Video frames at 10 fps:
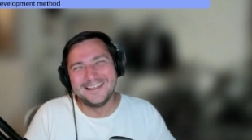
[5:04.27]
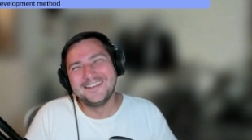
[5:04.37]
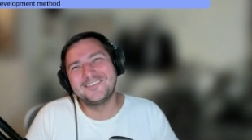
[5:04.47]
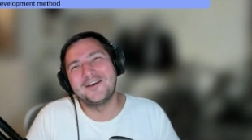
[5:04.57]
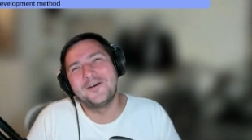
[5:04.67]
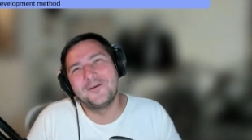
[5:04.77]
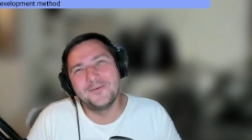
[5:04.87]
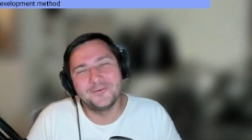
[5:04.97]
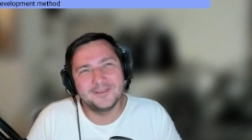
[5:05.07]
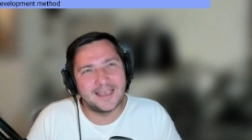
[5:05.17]

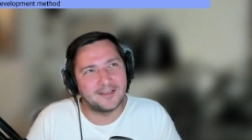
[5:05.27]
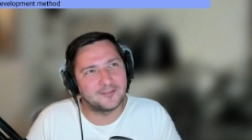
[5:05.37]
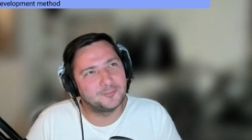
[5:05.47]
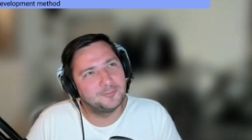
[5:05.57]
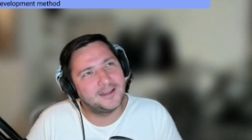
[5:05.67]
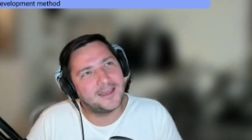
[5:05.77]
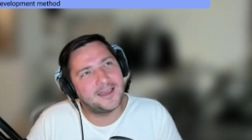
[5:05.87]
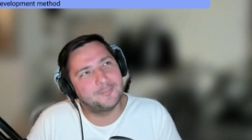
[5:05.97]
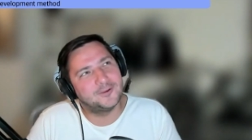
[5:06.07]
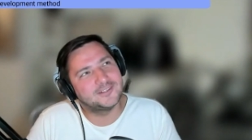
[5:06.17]
So yes, my
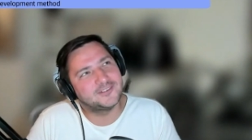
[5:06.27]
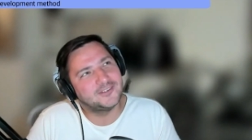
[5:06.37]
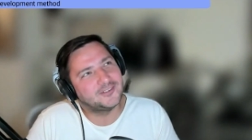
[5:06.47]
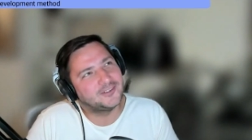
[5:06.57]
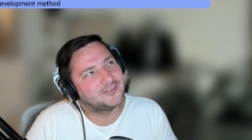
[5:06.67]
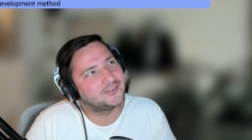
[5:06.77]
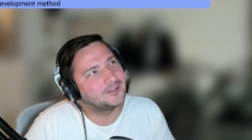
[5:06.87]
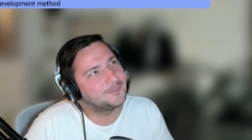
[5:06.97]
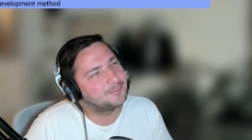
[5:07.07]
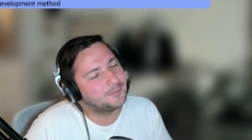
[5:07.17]
hypothesis is
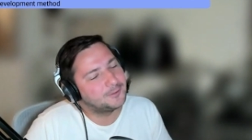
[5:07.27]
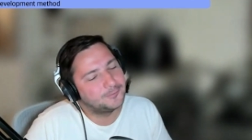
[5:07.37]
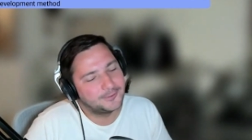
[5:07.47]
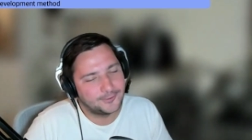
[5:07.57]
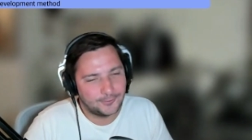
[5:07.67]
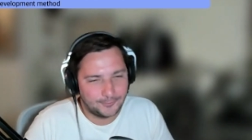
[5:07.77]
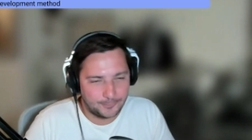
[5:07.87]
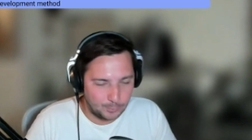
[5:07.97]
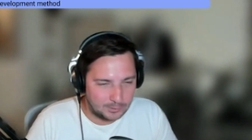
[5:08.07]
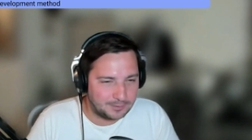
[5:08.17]
people
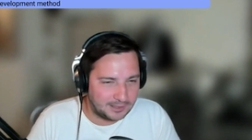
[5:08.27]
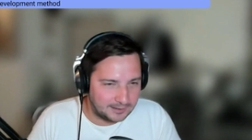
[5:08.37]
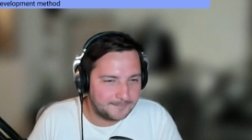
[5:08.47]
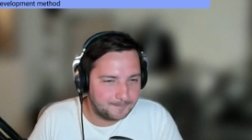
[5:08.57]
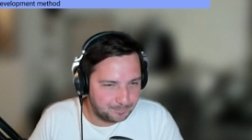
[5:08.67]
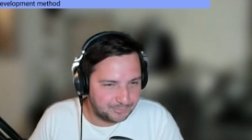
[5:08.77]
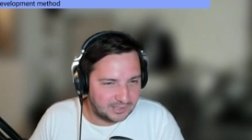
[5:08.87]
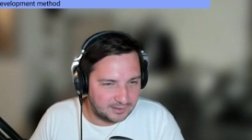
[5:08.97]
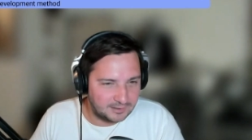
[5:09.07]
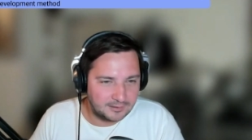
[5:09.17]
will buy
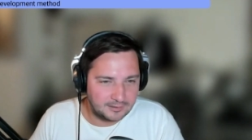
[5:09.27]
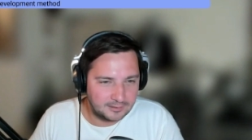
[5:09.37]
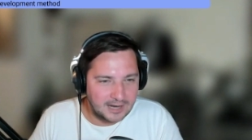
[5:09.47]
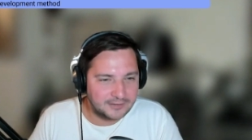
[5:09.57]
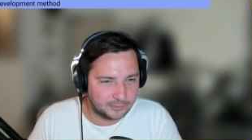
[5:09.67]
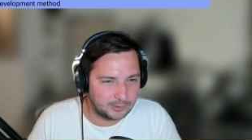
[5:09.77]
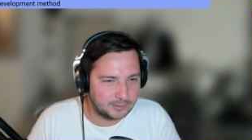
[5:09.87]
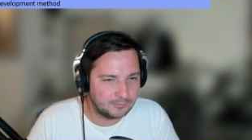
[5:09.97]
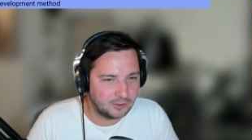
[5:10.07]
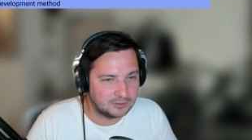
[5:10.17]
ice
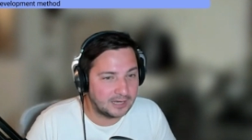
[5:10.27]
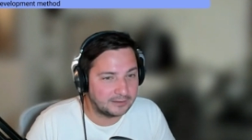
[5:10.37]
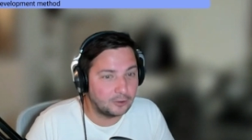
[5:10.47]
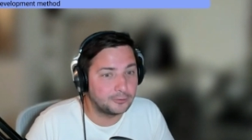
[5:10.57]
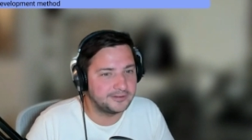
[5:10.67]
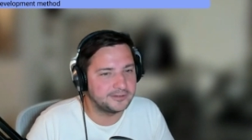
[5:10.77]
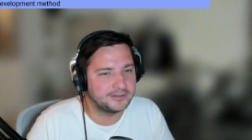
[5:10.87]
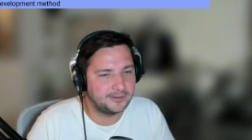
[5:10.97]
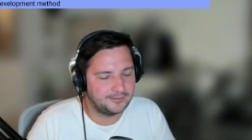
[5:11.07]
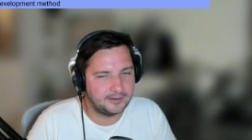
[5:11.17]
cream online,
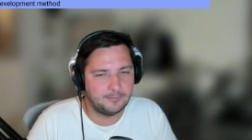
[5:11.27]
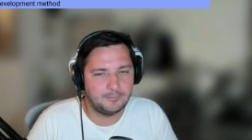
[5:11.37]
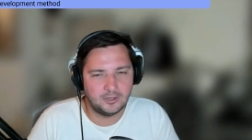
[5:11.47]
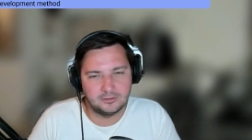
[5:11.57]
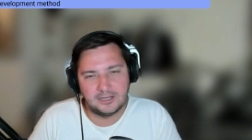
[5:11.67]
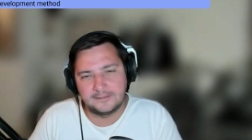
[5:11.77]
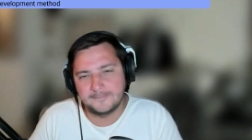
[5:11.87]
order them online.